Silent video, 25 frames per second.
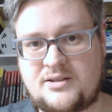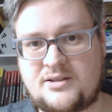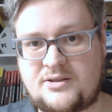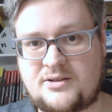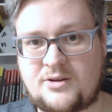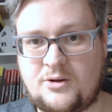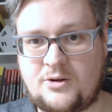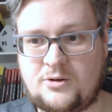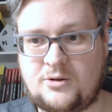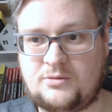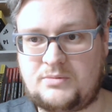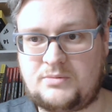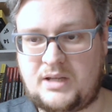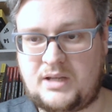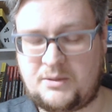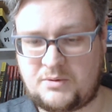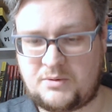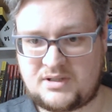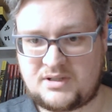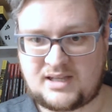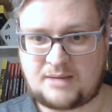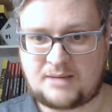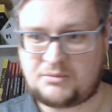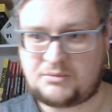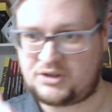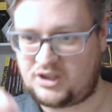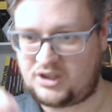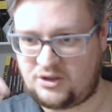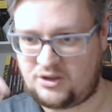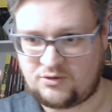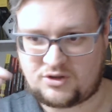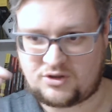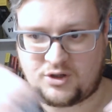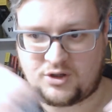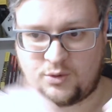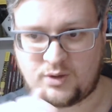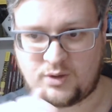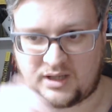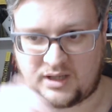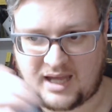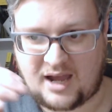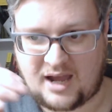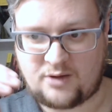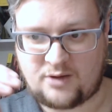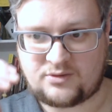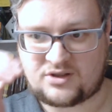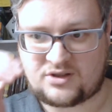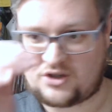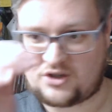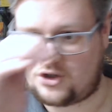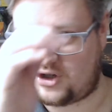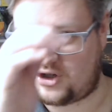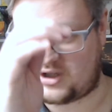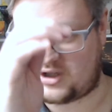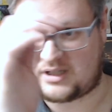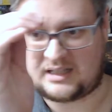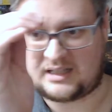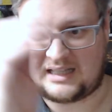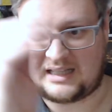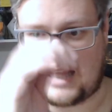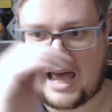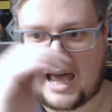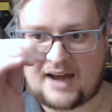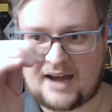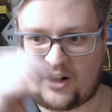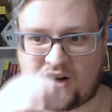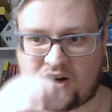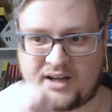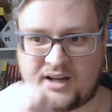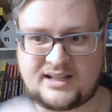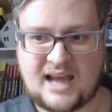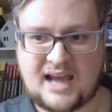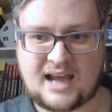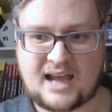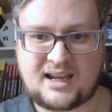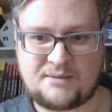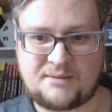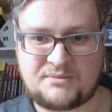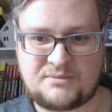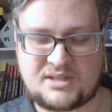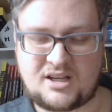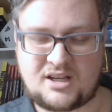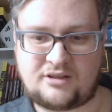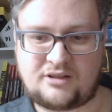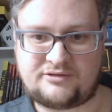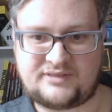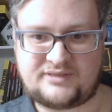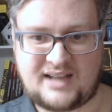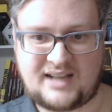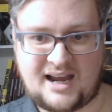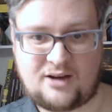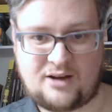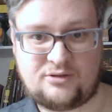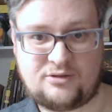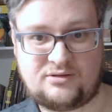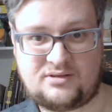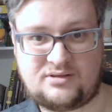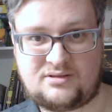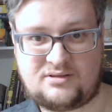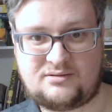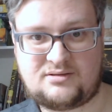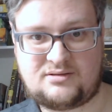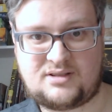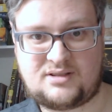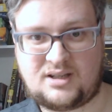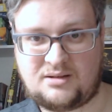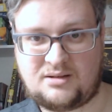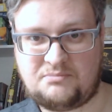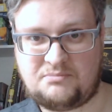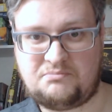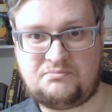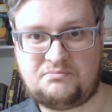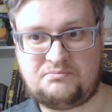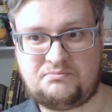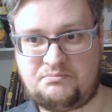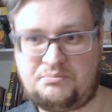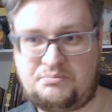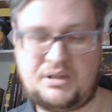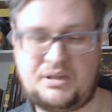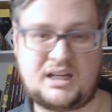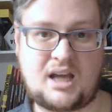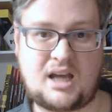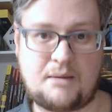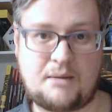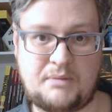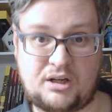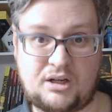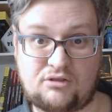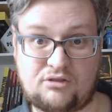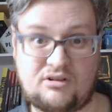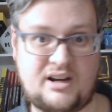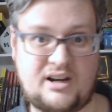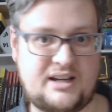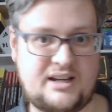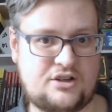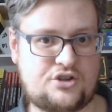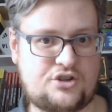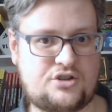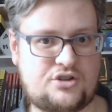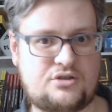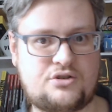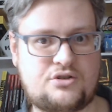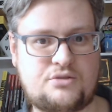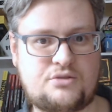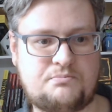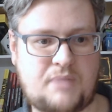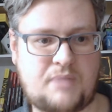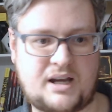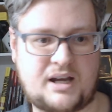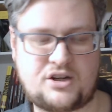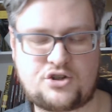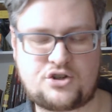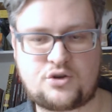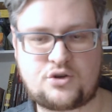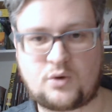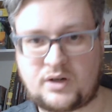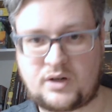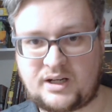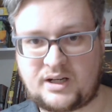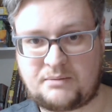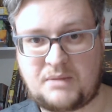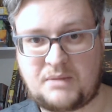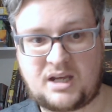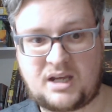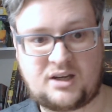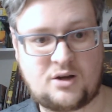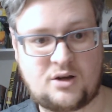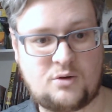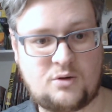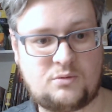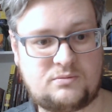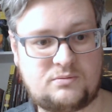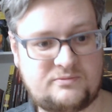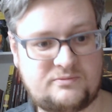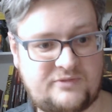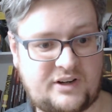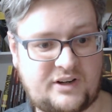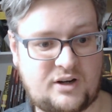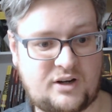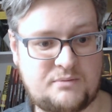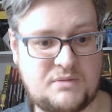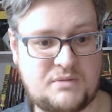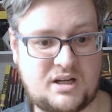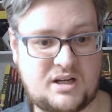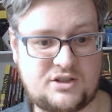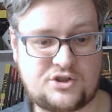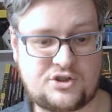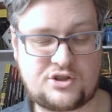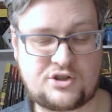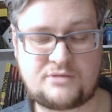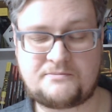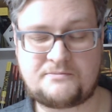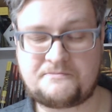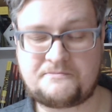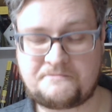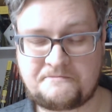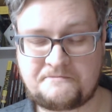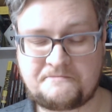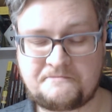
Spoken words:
So he was able to use two accounts to just ladder attack himself down to becoming rich by shorting Mango very much.